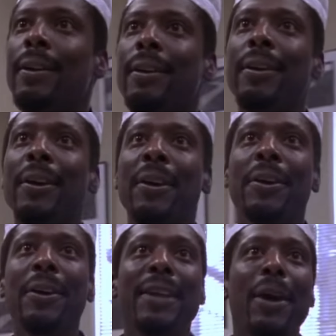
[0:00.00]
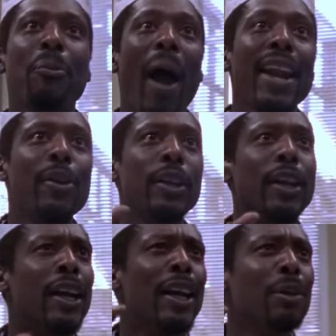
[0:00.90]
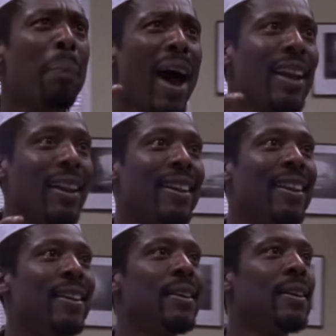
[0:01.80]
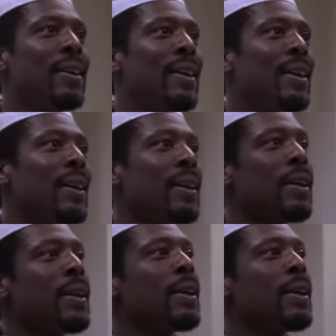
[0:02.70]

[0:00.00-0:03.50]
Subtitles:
claustrophobic, aggressive, oppressive feel. It